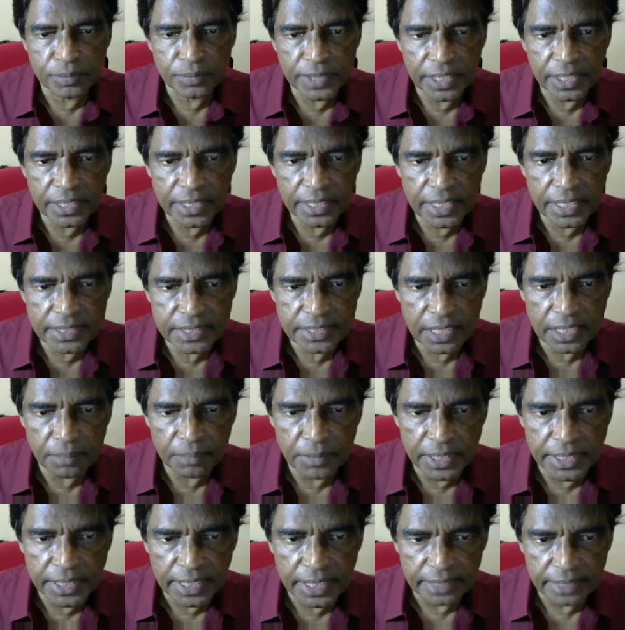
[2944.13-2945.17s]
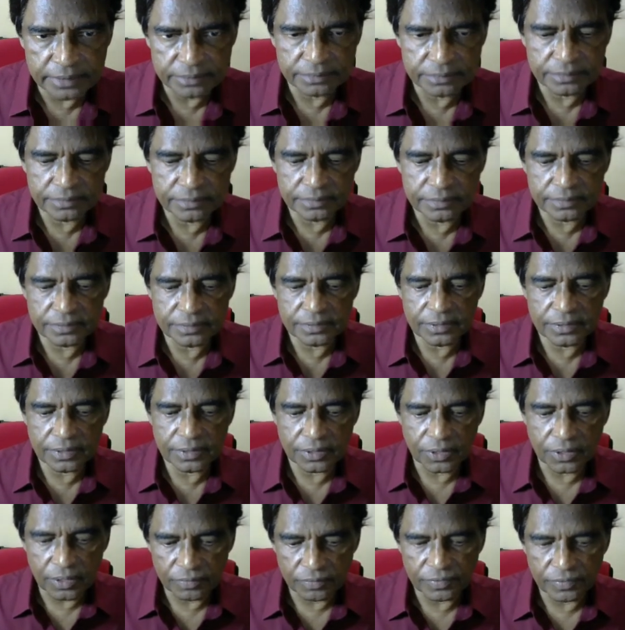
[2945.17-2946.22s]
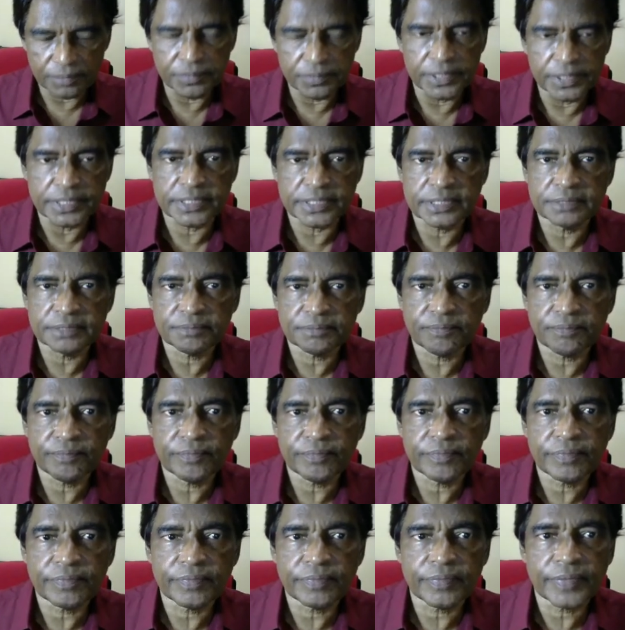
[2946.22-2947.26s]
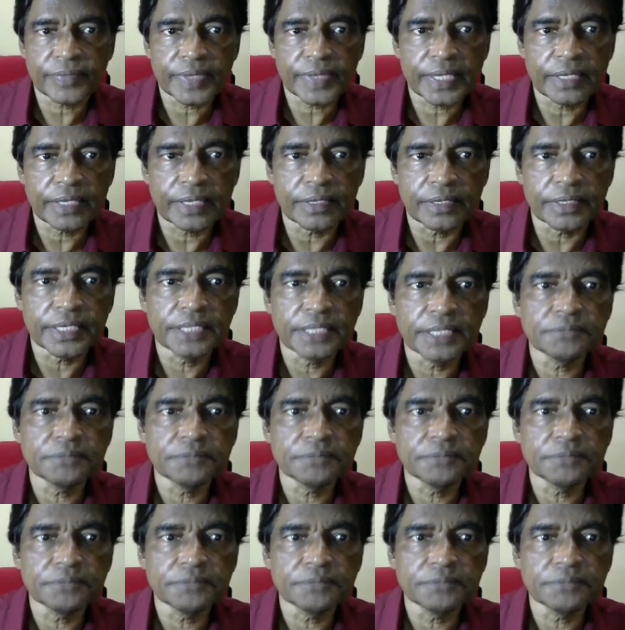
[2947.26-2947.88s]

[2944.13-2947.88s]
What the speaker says: tests can be done to confirm this. Right?